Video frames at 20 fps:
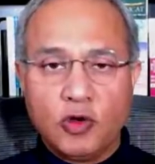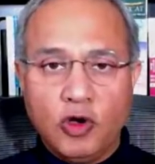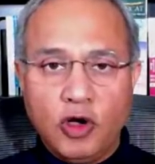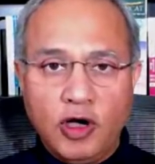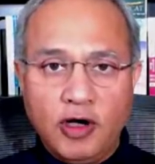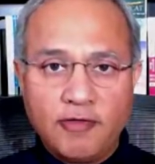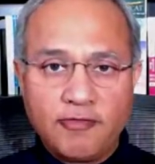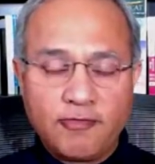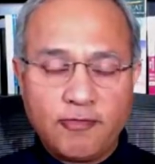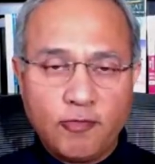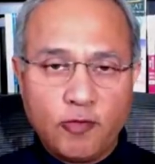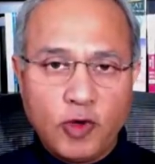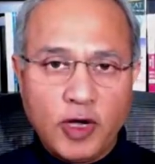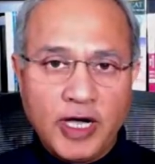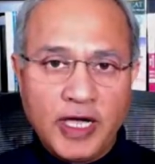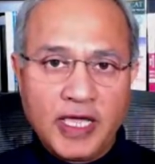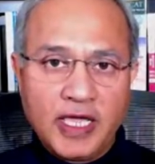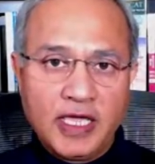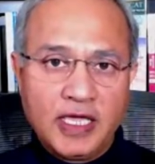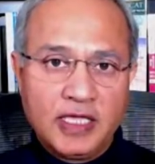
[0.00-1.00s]
of
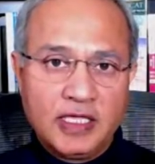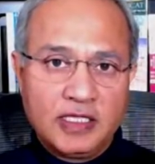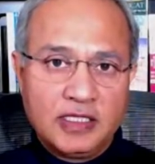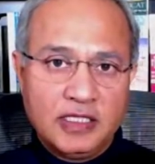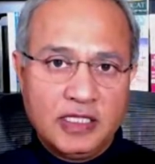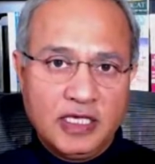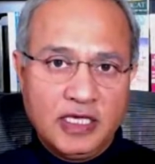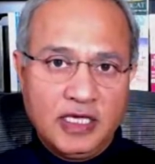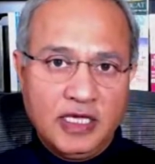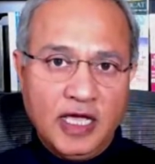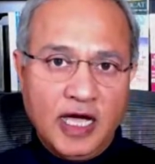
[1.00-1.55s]
why the